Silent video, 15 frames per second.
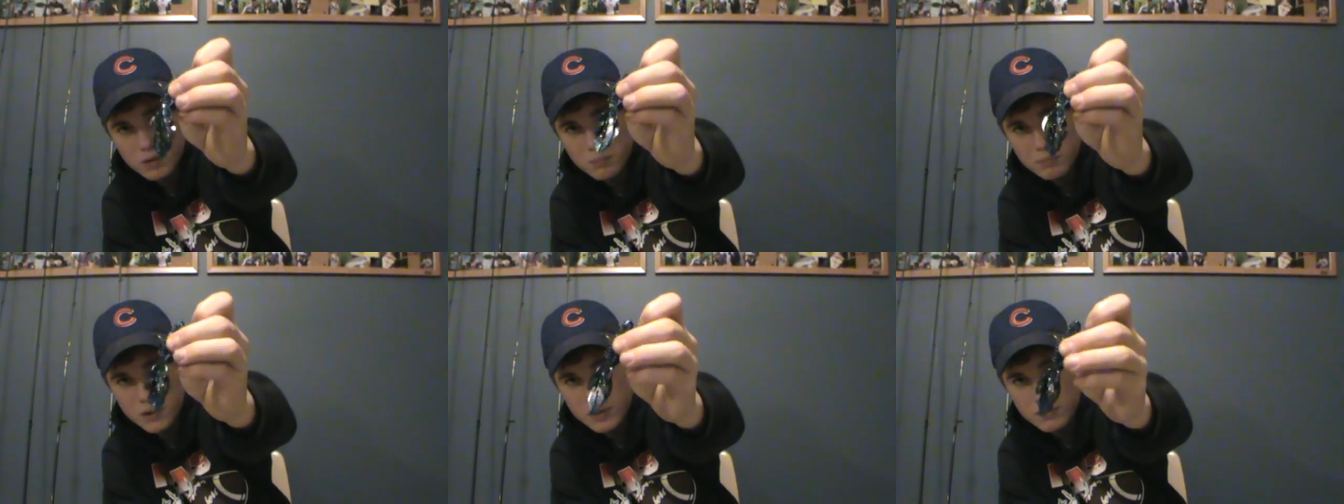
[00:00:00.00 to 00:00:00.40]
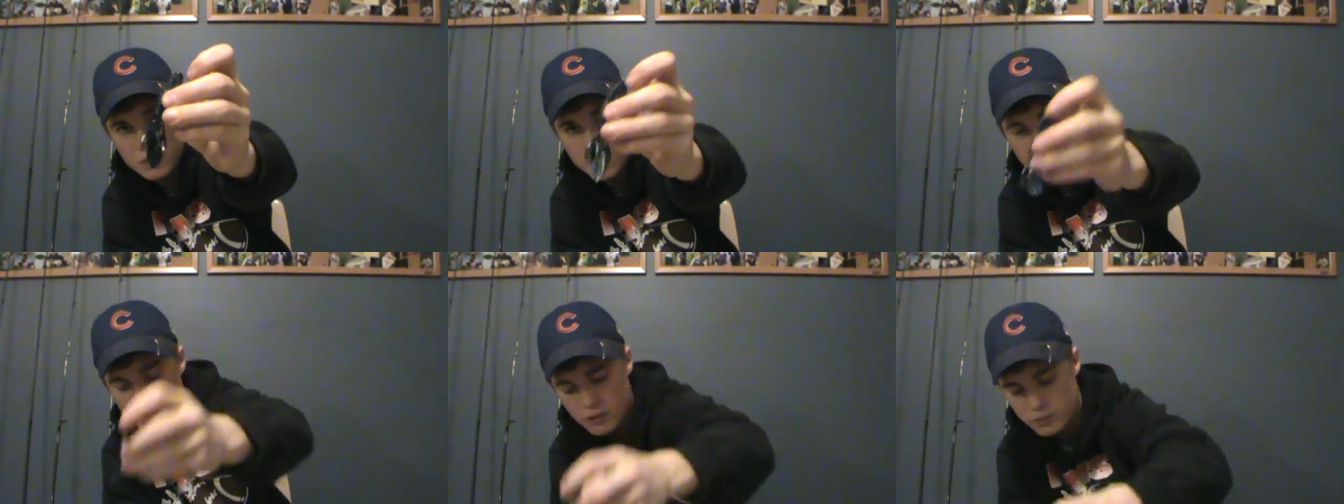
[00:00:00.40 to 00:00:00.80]

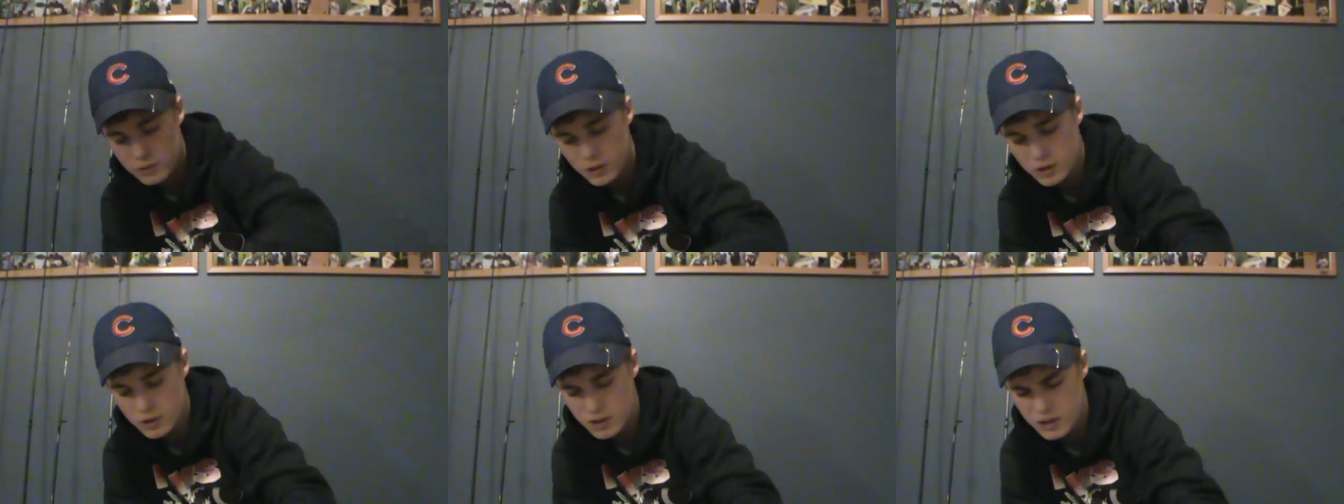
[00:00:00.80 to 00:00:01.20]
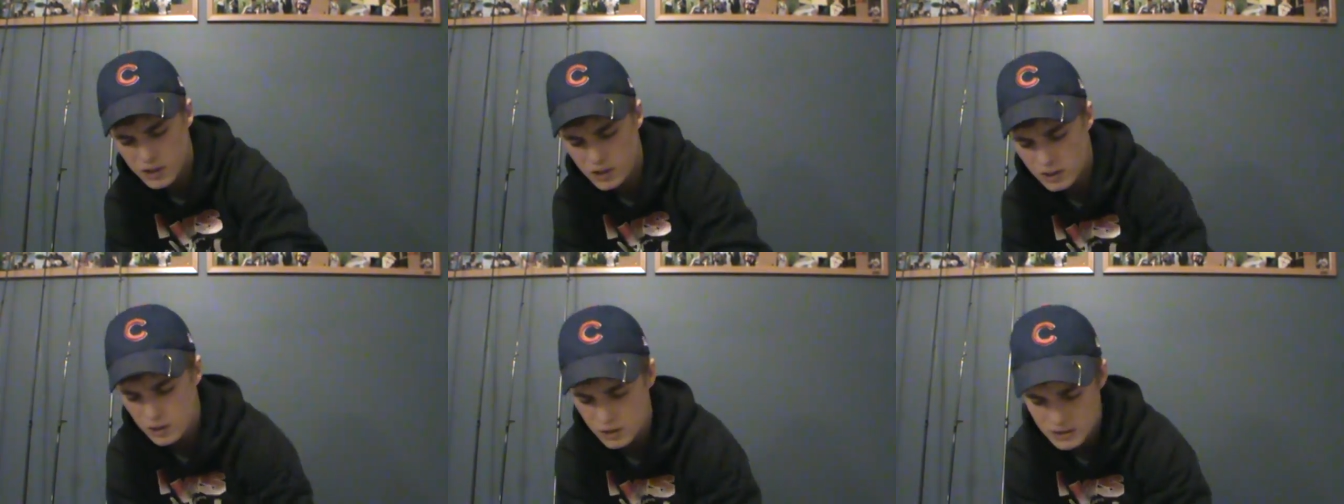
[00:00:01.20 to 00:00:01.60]
beaver 3.
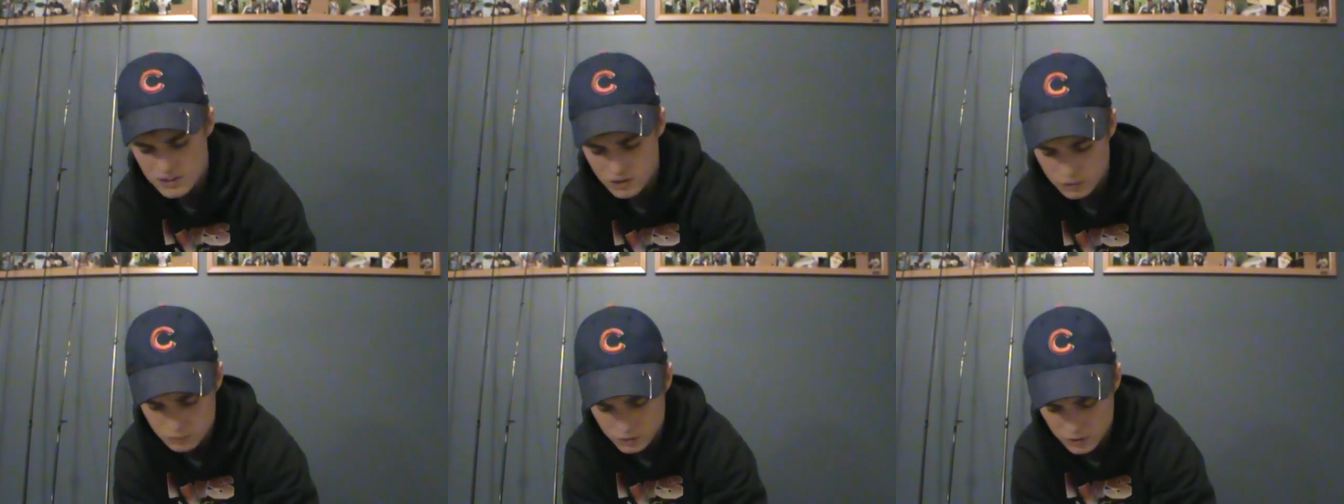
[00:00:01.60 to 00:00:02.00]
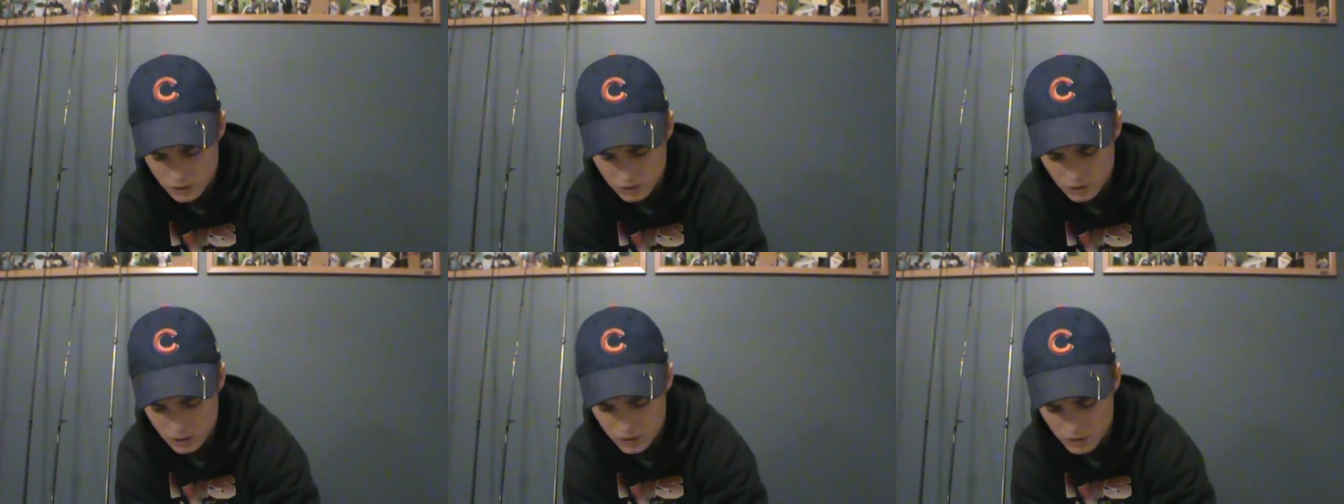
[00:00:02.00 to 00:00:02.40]
That's a
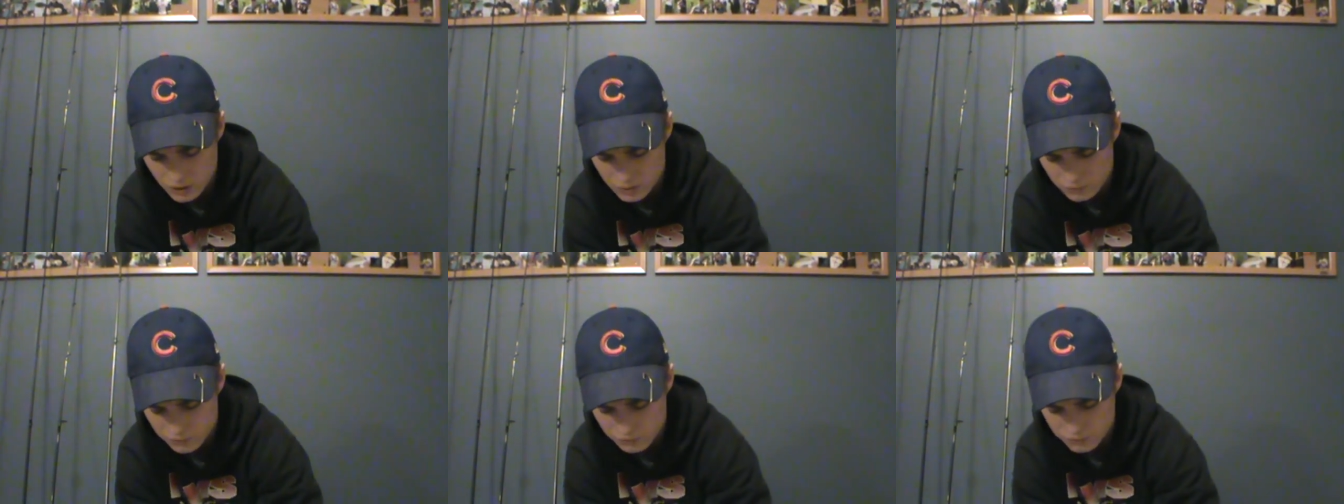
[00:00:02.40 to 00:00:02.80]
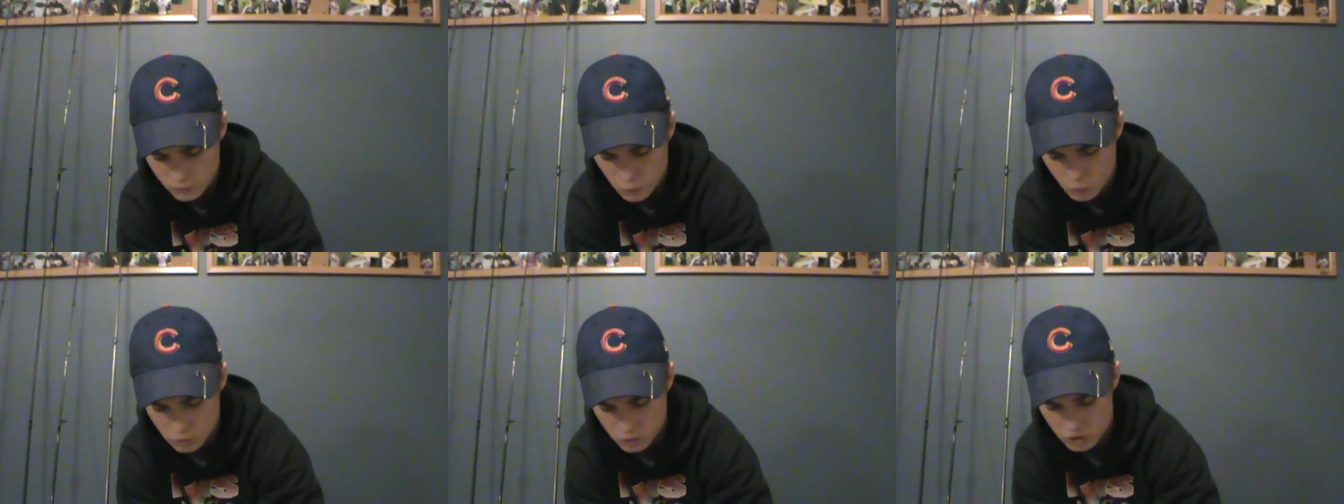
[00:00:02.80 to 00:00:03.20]
3
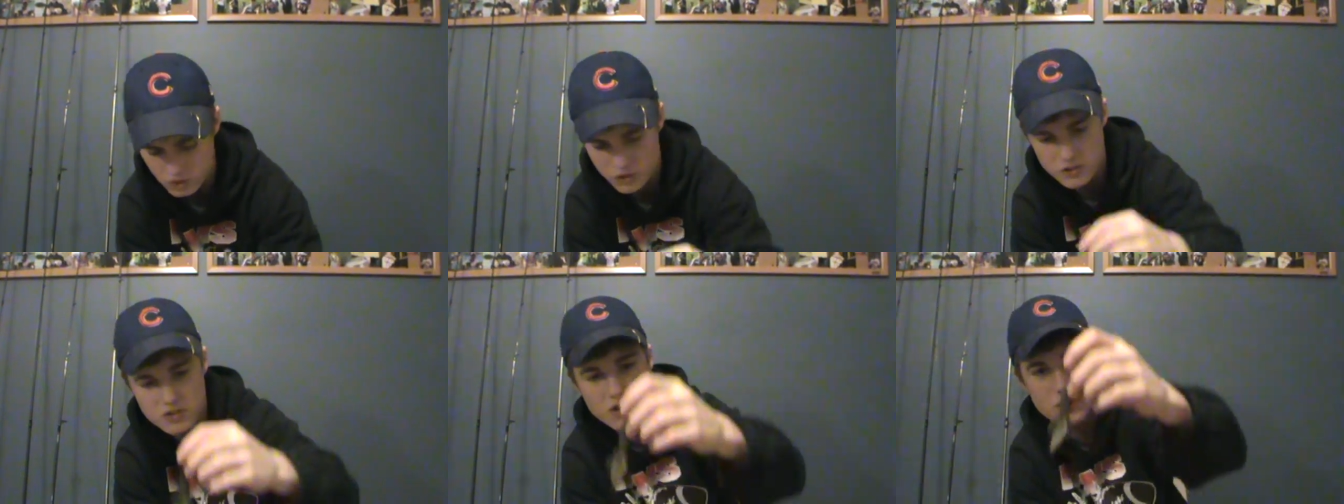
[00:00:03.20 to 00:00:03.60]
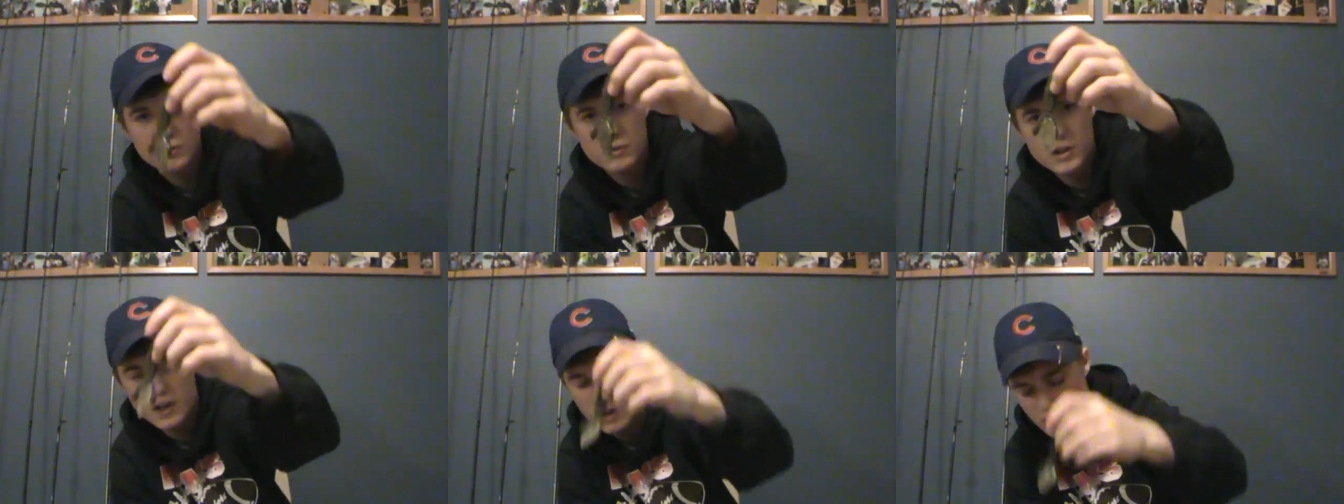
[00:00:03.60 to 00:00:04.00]
1/4, and this is a
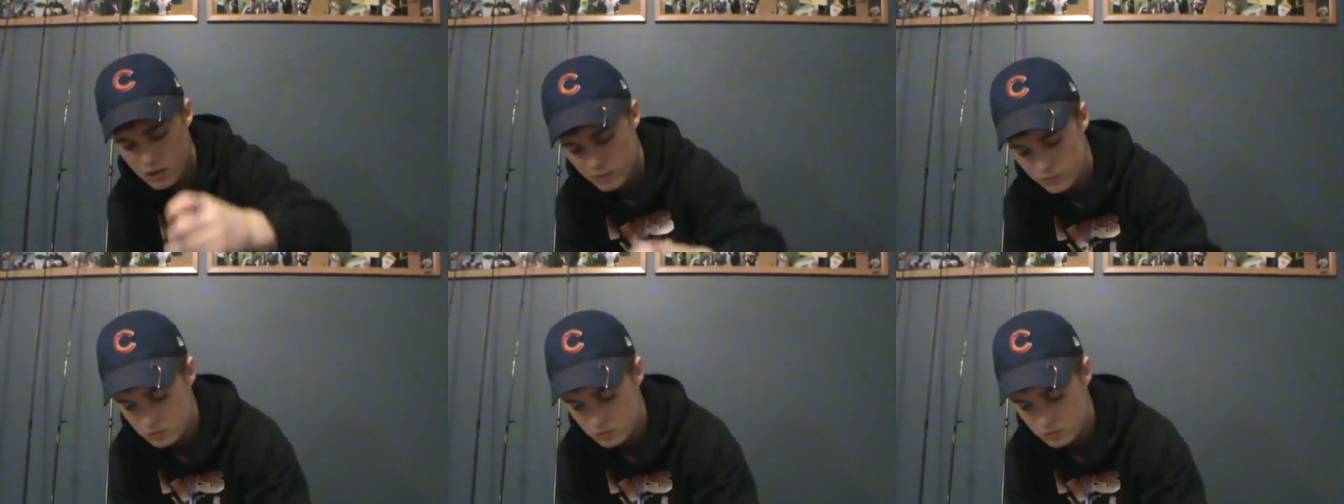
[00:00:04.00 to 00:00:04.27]
3 1/2.